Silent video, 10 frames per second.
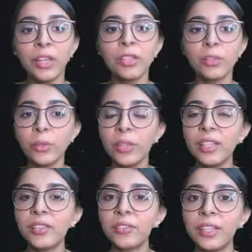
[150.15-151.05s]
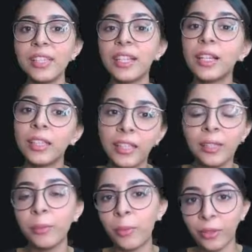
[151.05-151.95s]
So his friends agreed
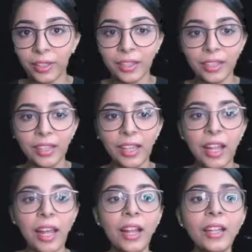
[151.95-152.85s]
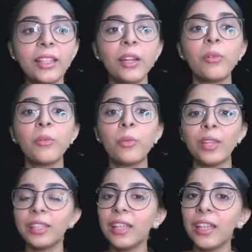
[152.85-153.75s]
upon it, and
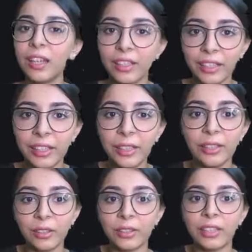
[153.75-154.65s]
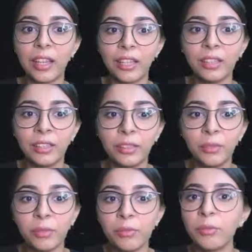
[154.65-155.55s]
when they agreed
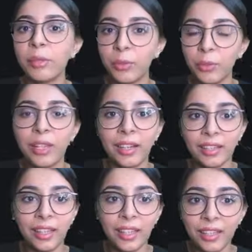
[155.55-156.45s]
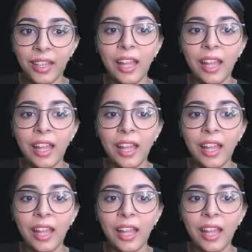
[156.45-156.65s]
that thing,